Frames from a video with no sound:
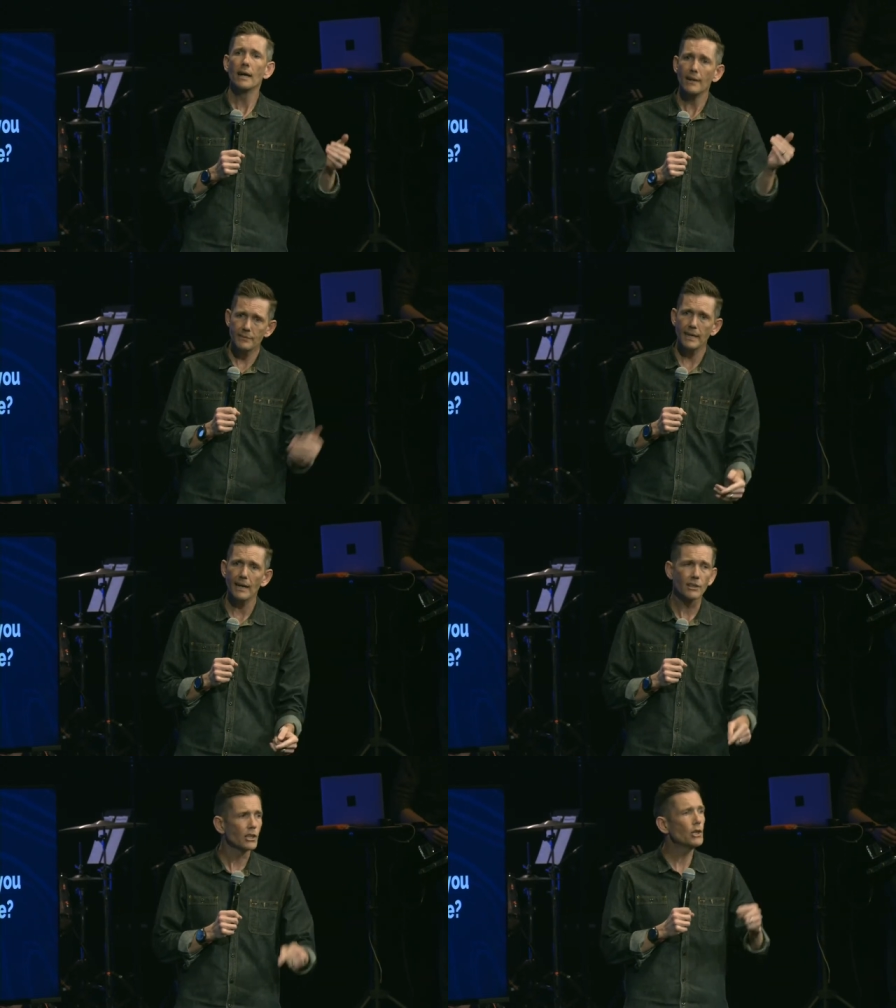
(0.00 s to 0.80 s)
of
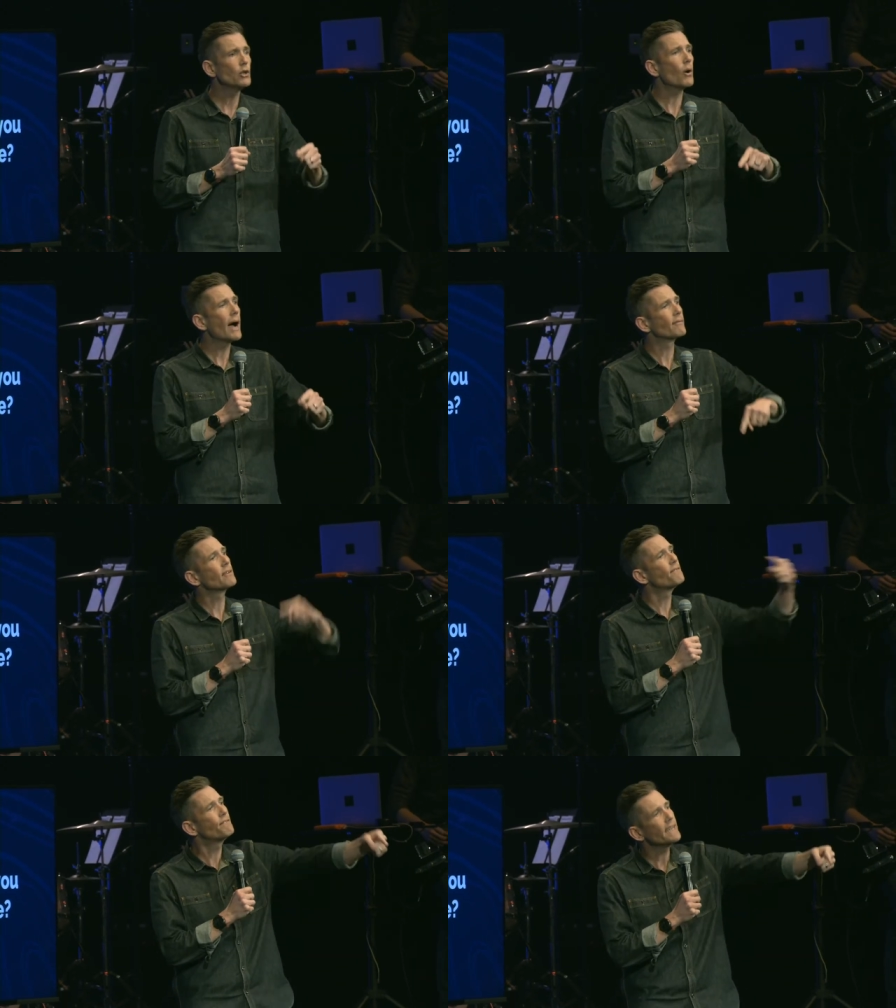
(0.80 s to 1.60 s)
death, you don't have to
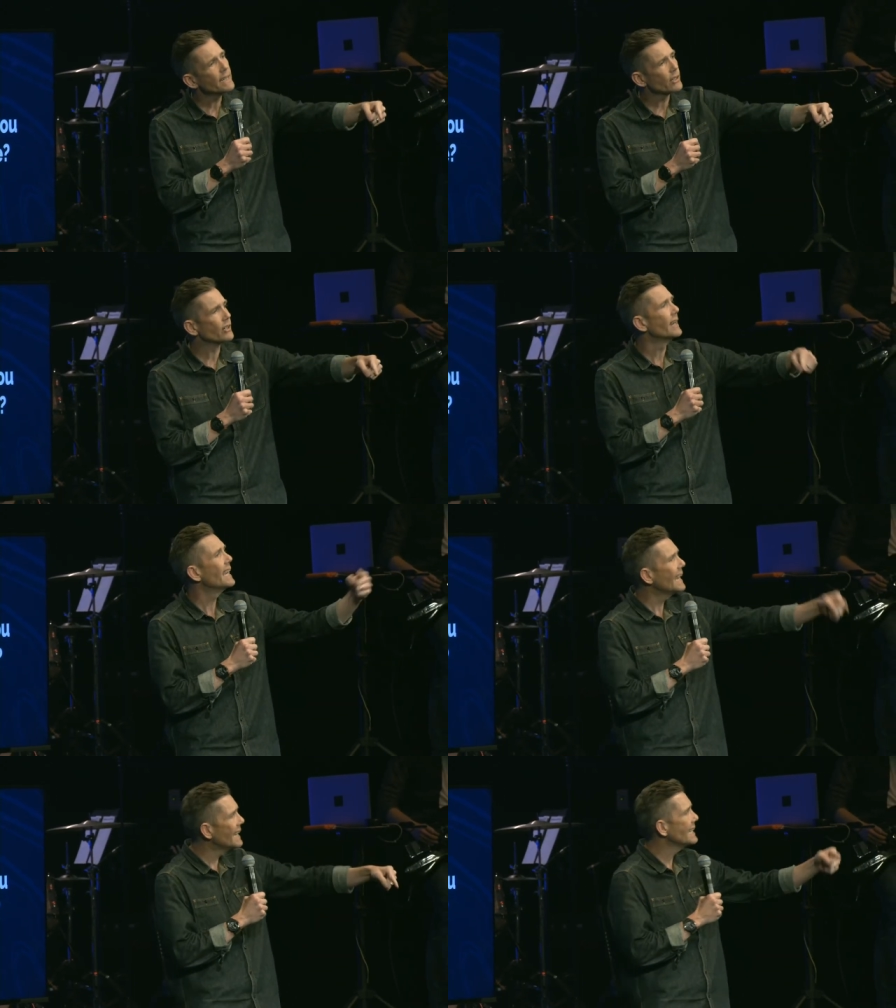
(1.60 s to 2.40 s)
fear
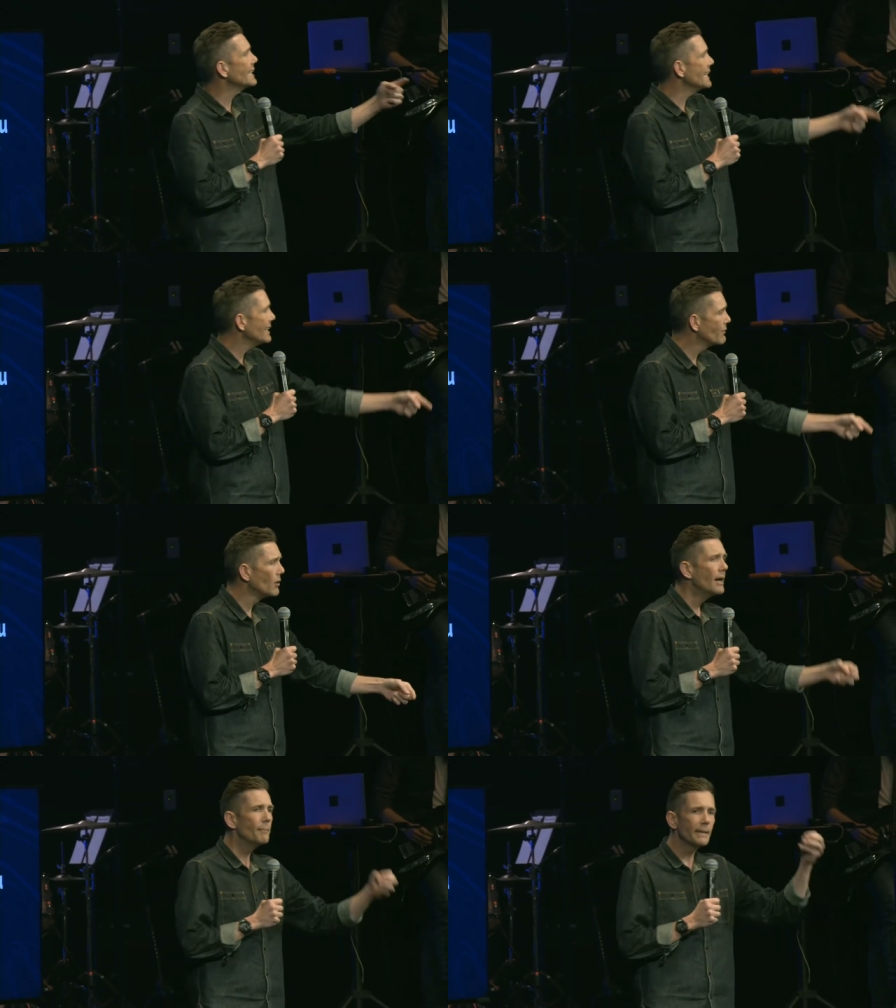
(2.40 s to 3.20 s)
any evil
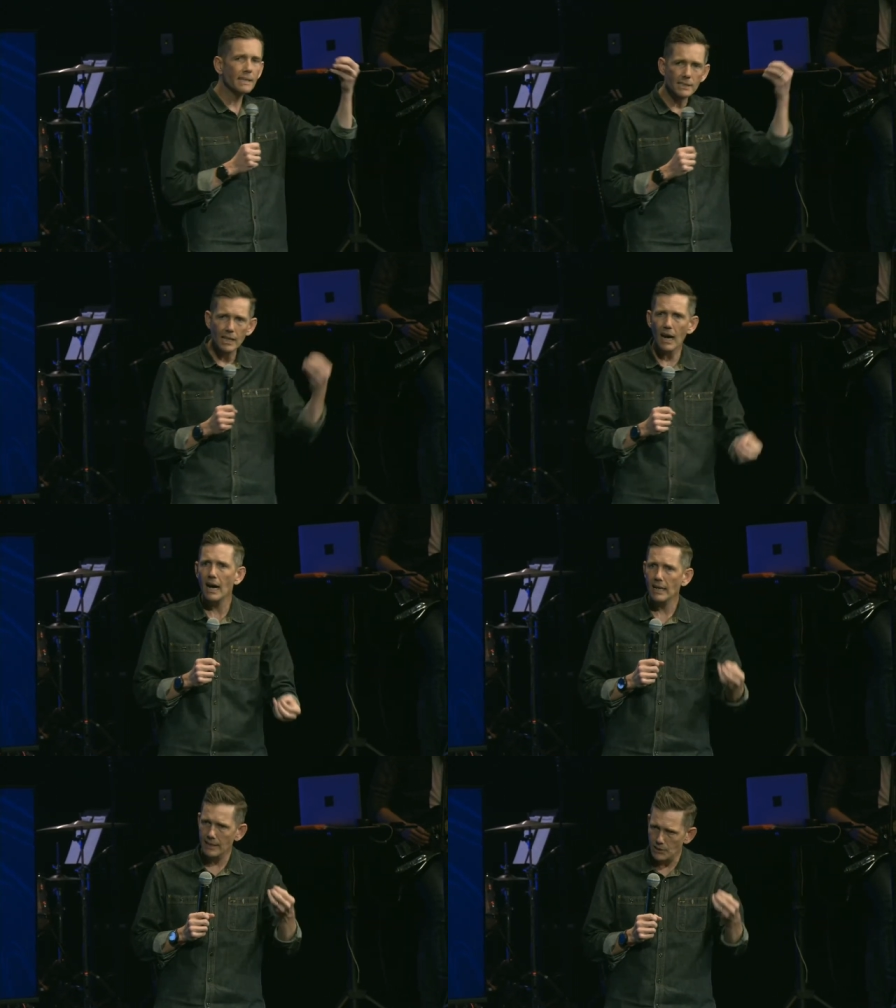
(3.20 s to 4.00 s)
because
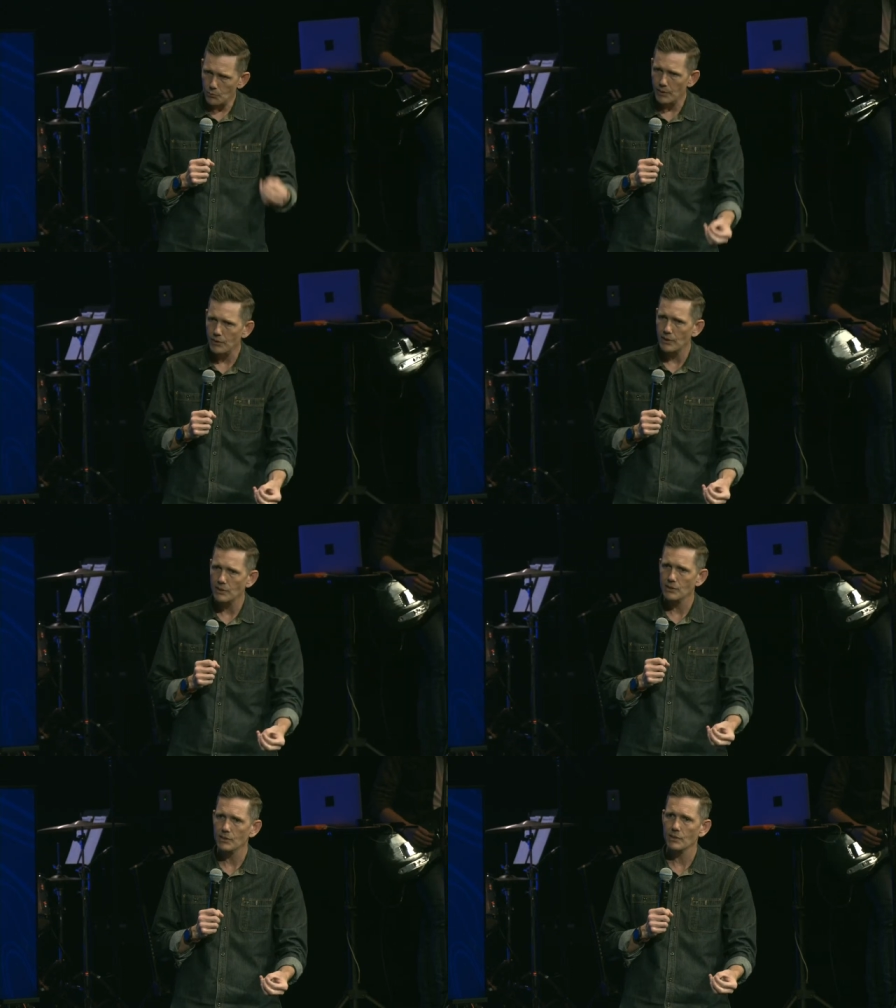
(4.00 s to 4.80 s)
God is with
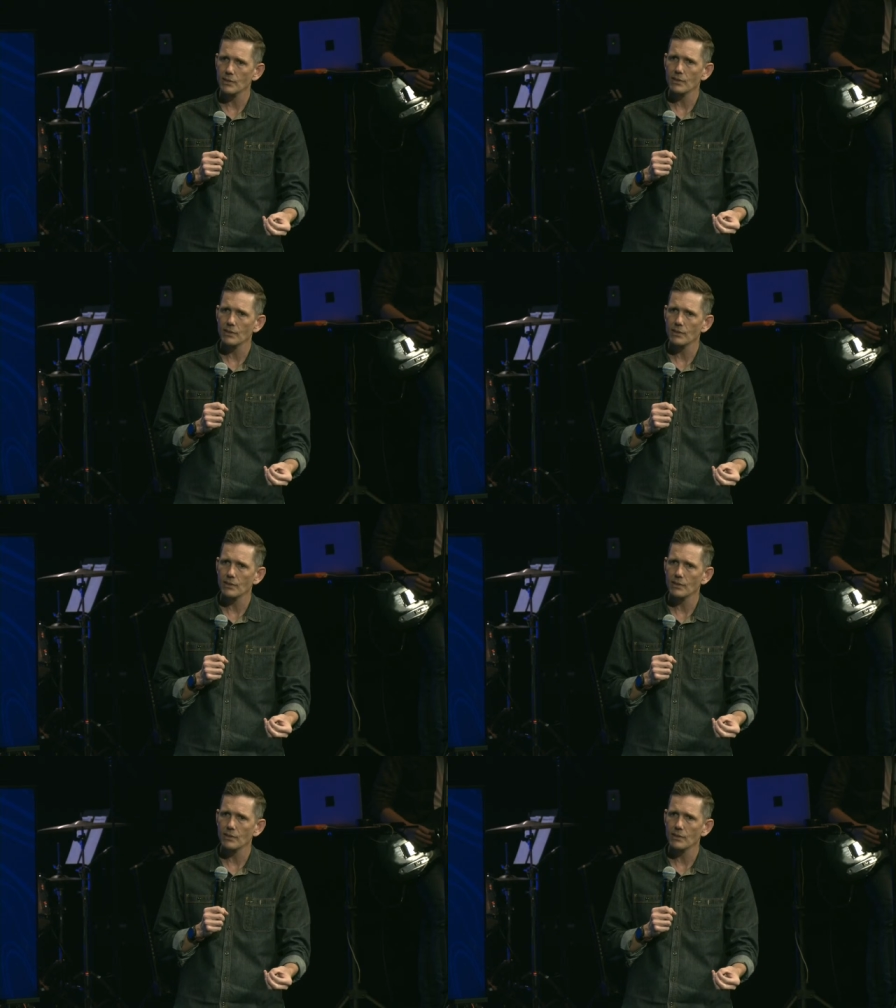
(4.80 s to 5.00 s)
us.